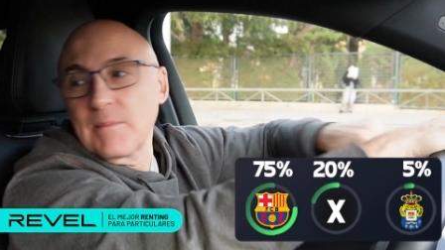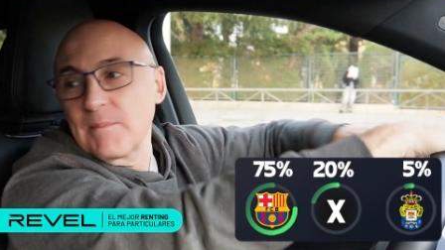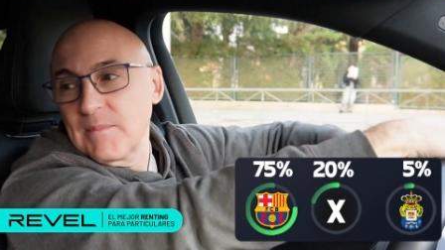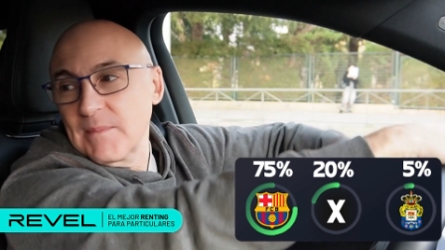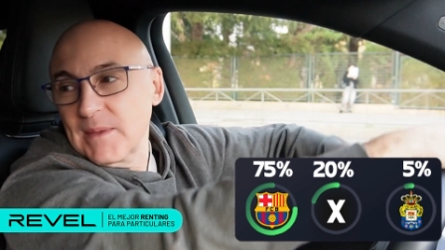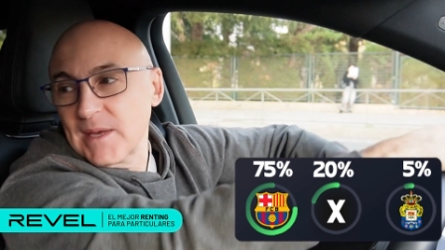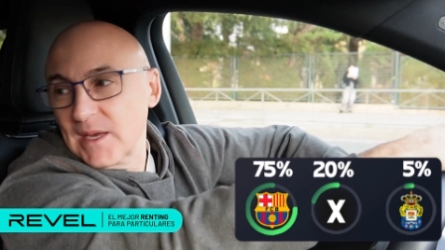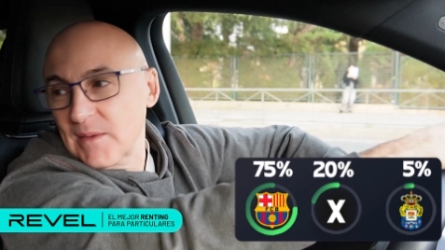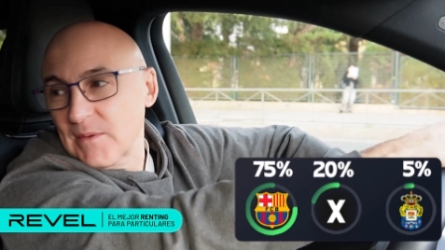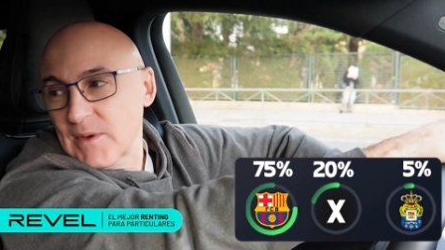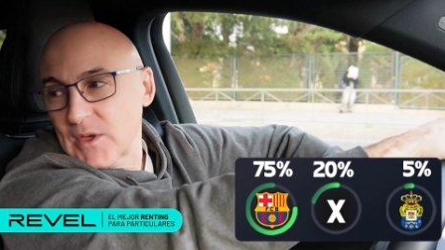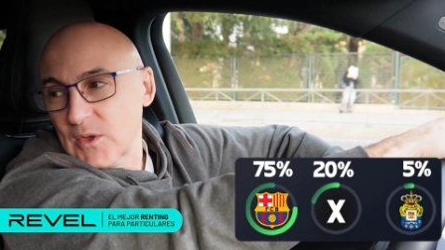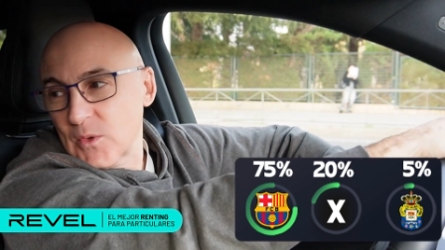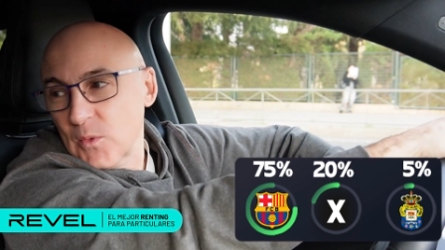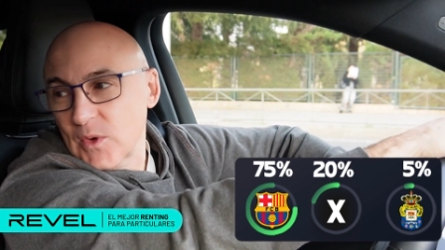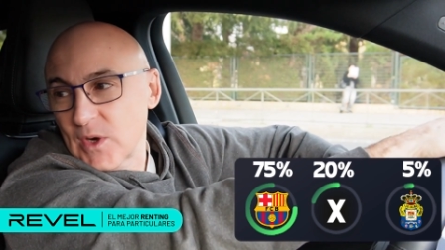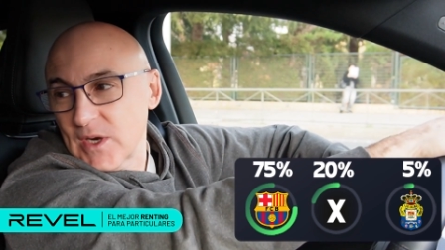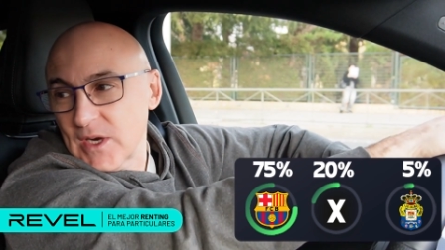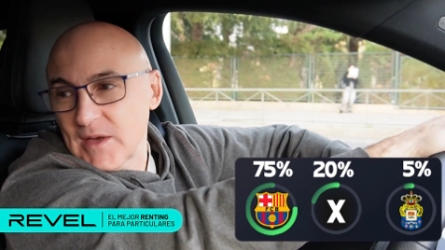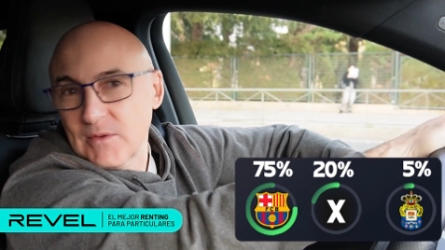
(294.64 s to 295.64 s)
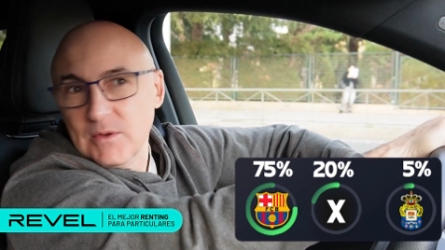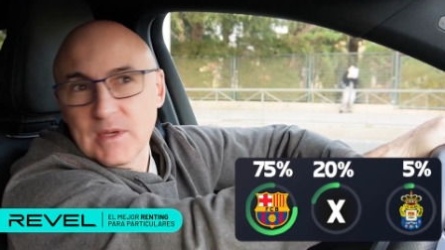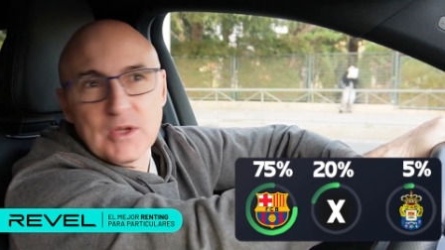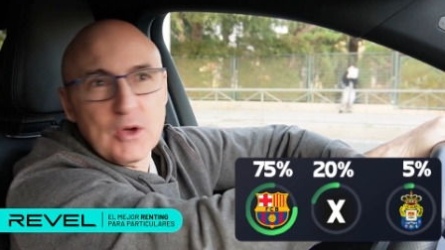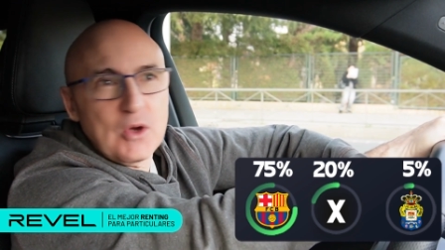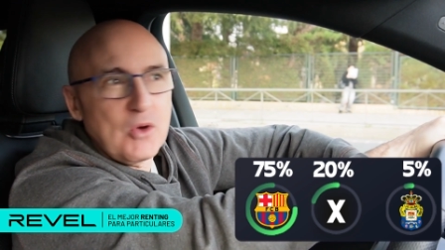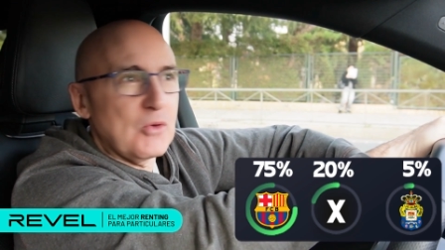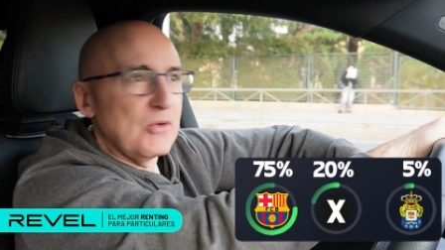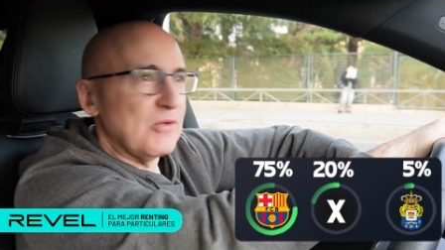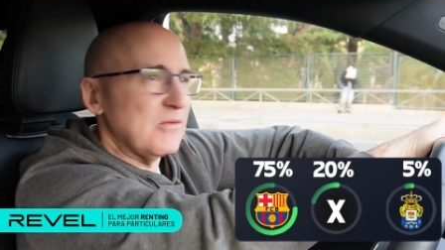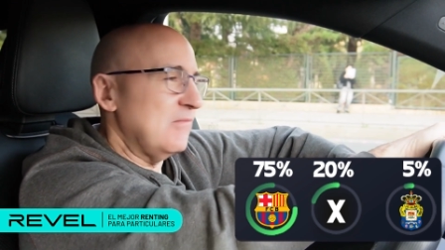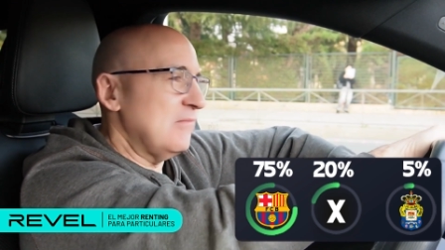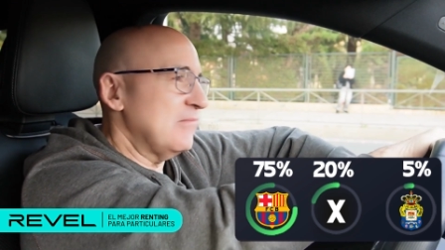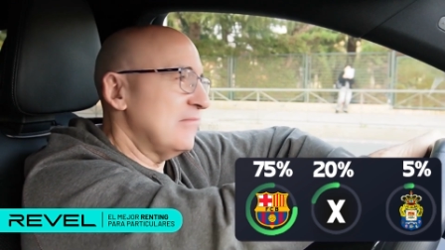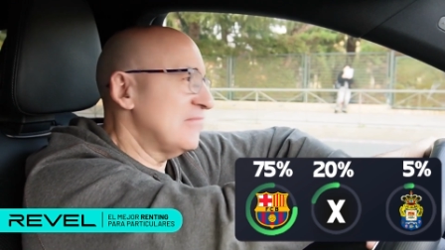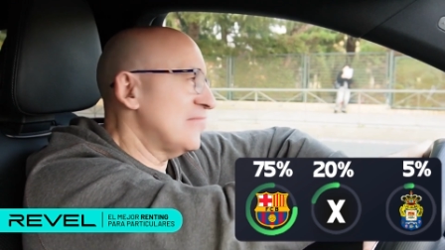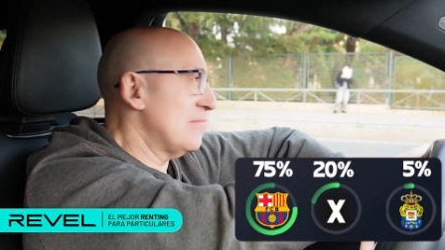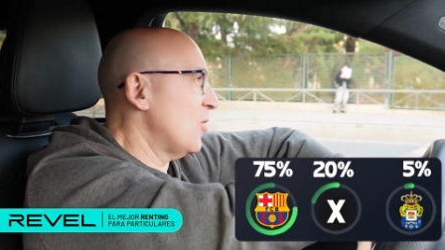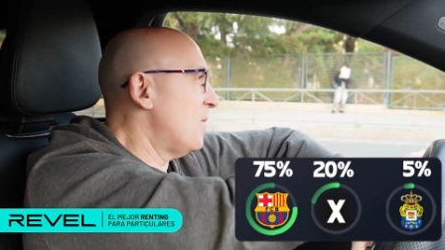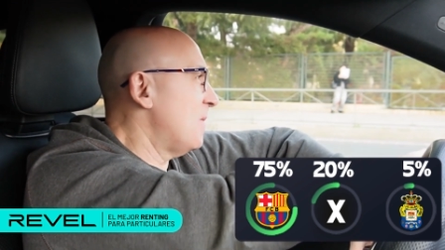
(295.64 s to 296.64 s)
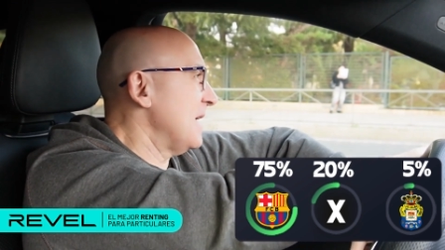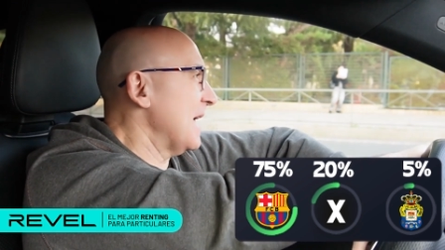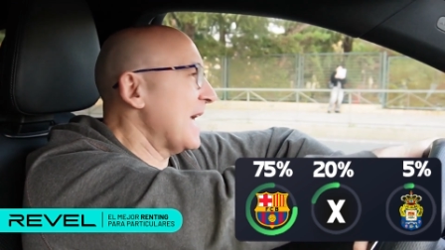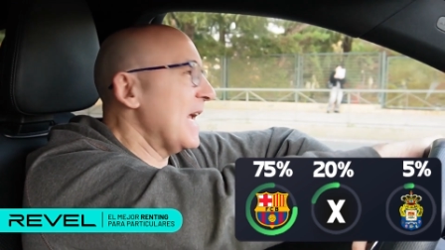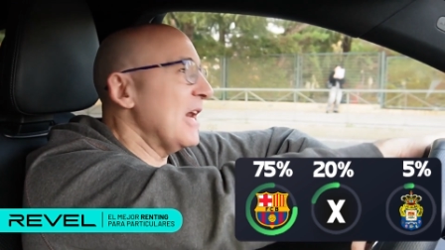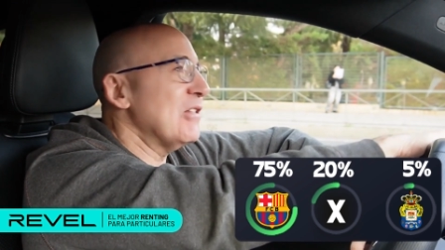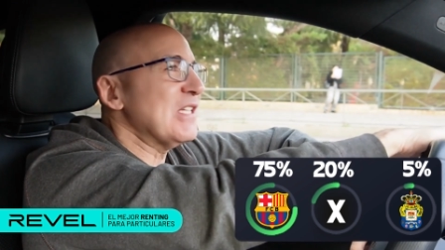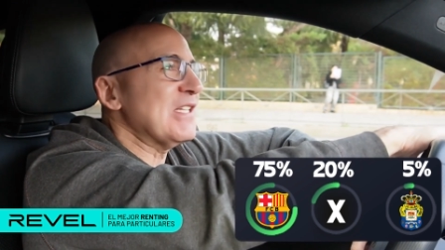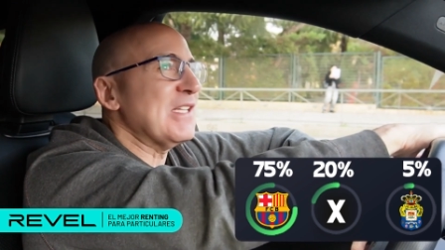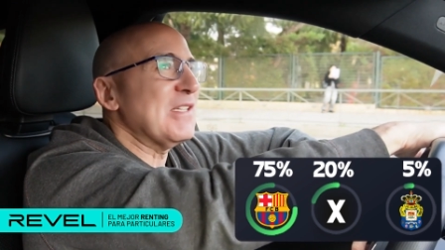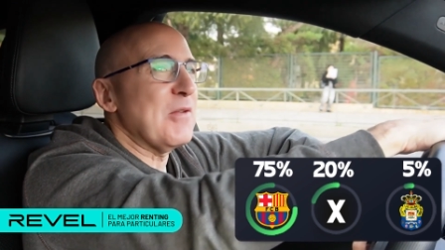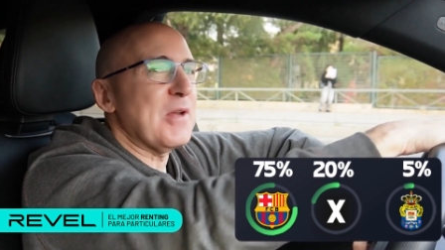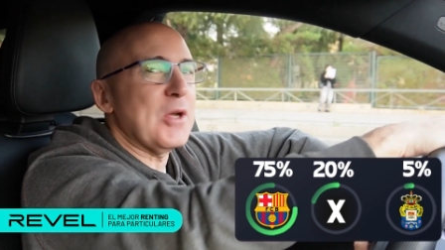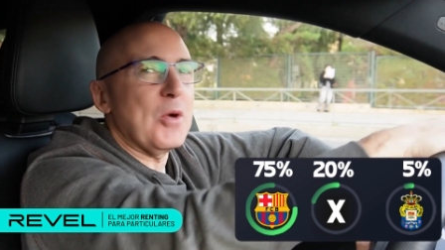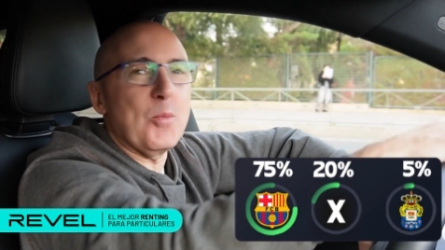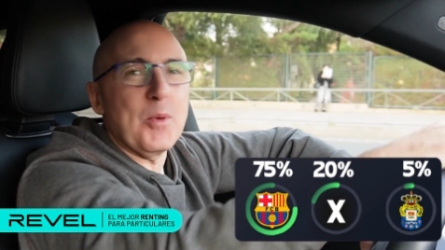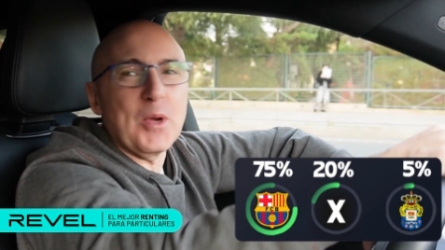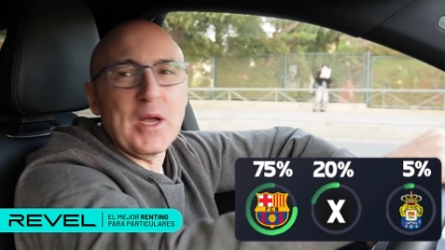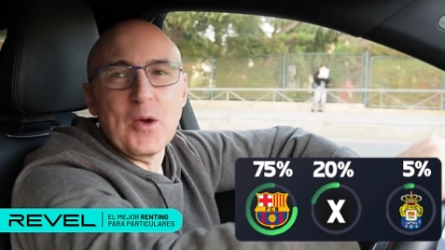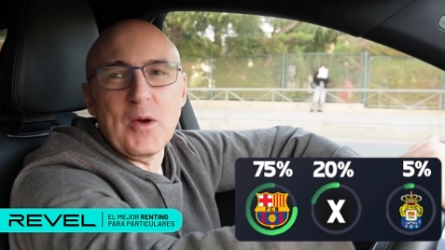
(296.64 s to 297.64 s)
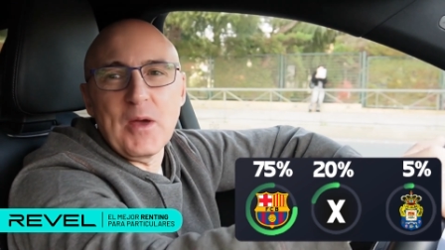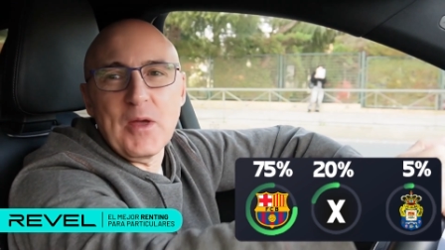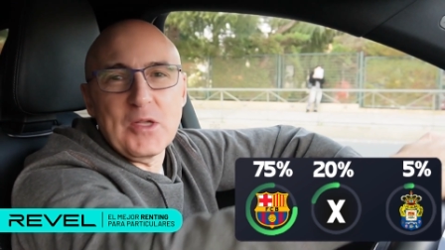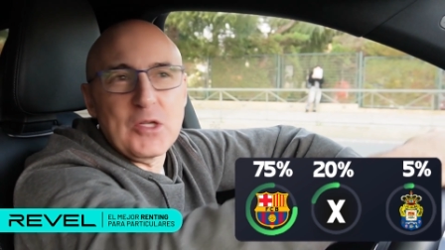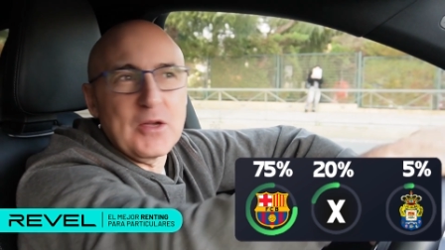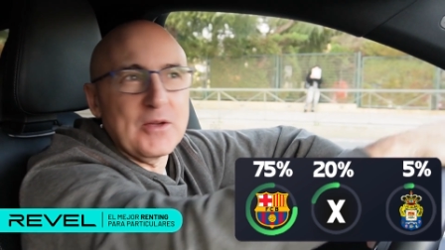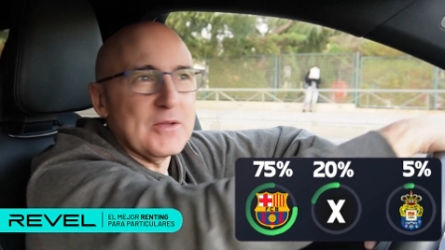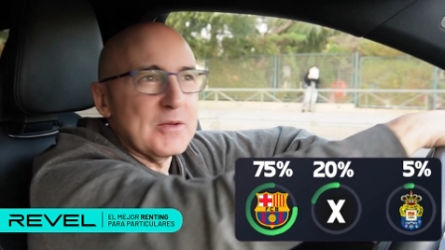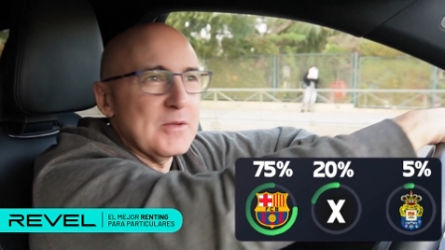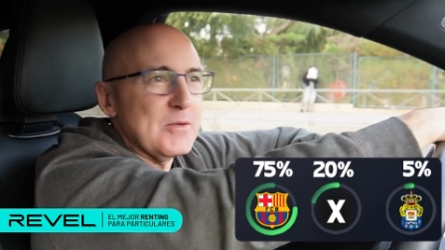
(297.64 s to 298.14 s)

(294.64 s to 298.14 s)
David, you weren't even known, not even your parents.